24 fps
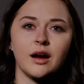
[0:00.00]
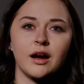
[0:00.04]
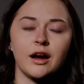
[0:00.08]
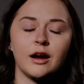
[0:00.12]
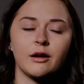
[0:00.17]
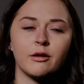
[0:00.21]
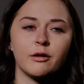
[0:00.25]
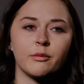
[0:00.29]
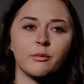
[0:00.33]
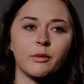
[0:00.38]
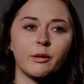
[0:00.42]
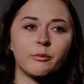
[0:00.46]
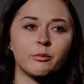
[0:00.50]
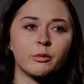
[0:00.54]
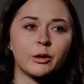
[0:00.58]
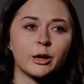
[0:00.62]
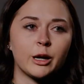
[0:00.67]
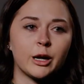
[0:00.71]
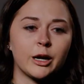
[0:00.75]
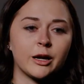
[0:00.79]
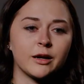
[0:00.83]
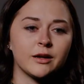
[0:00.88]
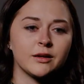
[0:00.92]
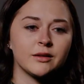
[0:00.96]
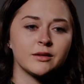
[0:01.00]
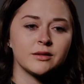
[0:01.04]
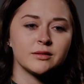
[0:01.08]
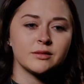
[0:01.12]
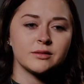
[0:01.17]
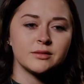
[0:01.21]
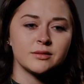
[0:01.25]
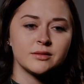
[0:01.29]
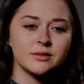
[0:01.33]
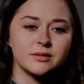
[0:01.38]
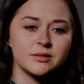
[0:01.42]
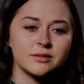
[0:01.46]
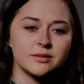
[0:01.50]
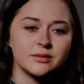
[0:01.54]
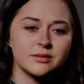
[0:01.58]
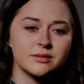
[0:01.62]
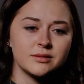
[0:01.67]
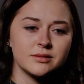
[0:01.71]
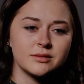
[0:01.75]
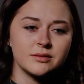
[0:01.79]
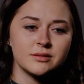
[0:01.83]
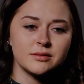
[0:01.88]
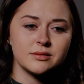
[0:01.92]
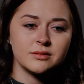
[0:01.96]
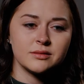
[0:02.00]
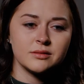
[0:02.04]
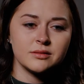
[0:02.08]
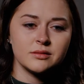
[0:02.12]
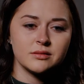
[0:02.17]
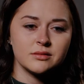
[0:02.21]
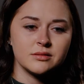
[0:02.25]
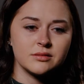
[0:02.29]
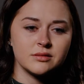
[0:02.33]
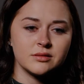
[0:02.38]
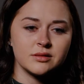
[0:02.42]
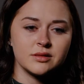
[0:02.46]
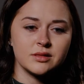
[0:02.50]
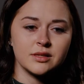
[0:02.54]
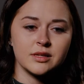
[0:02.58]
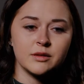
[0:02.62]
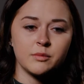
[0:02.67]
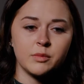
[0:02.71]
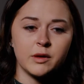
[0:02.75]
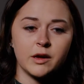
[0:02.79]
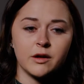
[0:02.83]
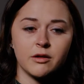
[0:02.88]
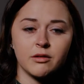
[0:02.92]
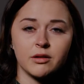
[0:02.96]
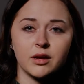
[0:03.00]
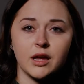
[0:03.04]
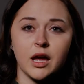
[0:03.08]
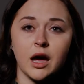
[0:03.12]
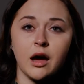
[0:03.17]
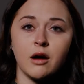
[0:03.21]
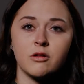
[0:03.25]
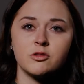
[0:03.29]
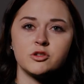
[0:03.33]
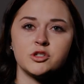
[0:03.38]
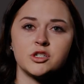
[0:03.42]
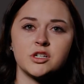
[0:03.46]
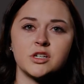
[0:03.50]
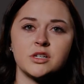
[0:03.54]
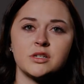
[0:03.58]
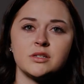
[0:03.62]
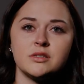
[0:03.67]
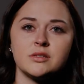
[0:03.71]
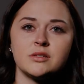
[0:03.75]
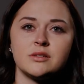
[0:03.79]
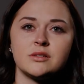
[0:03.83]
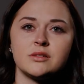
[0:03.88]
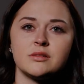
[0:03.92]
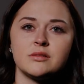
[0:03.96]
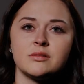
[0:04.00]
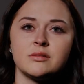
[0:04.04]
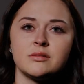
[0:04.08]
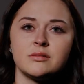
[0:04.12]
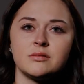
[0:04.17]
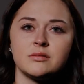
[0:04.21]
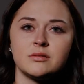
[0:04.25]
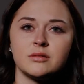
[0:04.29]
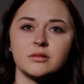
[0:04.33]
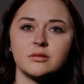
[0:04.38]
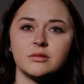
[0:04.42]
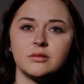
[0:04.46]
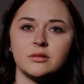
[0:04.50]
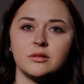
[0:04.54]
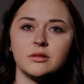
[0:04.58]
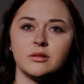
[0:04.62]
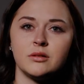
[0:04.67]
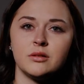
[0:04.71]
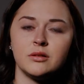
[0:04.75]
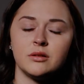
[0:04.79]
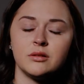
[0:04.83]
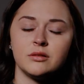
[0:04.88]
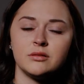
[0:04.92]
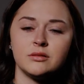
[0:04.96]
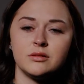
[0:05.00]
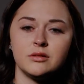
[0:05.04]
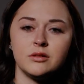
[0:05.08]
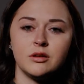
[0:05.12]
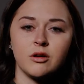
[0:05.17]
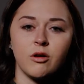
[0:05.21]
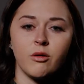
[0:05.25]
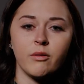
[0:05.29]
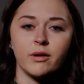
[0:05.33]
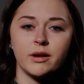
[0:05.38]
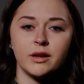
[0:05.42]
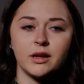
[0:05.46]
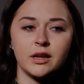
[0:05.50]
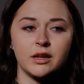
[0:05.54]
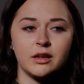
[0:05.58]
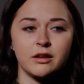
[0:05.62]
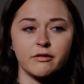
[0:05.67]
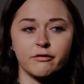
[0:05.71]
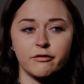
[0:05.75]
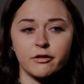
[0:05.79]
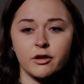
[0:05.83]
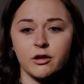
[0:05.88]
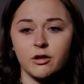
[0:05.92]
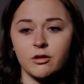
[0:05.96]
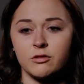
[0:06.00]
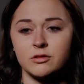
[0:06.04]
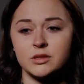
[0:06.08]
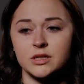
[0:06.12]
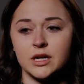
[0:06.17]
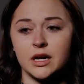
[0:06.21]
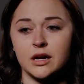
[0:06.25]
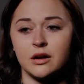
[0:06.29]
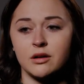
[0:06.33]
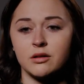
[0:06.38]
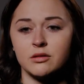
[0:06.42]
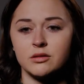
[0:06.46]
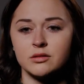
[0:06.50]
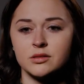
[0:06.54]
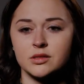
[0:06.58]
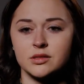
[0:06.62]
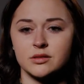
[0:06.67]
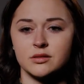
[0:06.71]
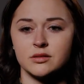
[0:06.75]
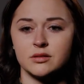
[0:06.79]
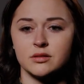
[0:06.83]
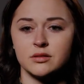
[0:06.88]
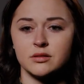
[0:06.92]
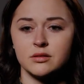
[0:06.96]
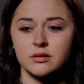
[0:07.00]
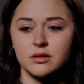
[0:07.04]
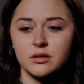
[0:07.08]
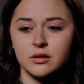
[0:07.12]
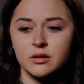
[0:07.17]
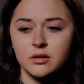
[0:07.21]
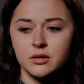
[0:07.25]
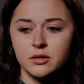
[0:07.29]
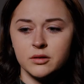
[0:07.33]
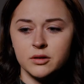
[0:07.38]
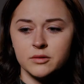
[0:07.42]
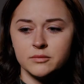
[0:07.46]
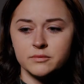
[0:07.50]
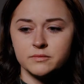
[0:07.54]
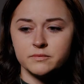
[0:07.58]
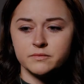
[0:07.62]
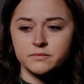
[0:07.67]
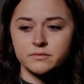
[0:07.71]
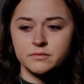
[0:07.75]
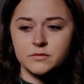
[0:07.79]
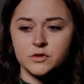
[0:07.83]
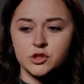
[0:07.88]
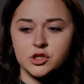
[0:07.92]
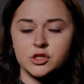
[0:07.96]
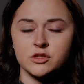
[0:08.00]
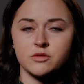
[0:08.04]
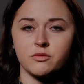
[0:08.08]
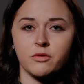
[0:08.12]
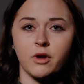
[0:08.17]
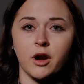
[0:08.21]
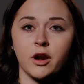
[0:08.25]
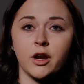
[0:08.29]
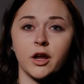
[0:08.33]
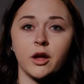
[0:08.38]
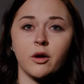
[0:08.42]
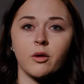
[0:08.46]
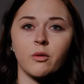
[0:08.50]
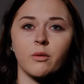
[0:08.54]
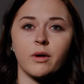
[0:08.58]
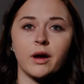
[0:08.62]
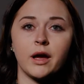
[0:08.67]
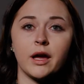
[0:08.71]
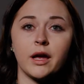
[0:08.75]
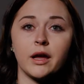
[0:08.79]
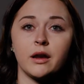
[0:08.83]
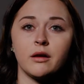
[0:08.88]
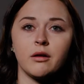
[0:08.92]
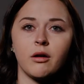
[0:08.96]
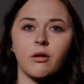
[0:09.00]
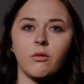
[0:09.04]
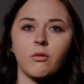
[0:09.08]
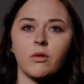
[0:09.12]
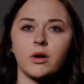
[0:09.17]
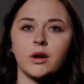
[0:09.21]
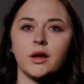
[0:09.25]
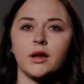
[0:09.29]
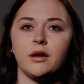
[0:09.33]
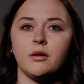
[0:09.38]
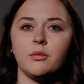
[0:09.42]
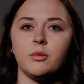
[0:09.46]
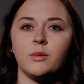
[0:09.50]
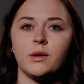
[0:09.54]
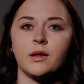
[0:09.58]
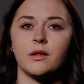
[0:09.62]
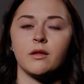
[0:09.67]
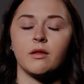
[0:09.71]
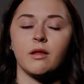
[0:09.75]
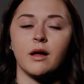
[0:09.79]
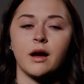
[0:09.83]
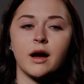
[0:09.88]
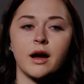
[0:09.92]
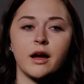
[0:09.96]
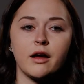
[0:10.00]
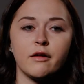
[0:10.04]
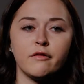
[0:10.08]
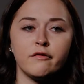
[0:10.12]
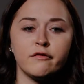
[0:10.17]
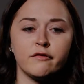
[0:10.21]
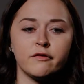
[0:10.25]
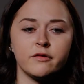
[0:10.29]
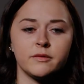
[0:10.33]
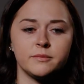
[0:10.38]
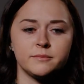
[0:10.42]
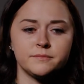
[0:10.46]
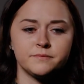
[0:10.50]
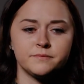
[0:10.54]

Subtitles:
I remember sleeping on couches, going to different hotels, just running away, not wanting to be alive.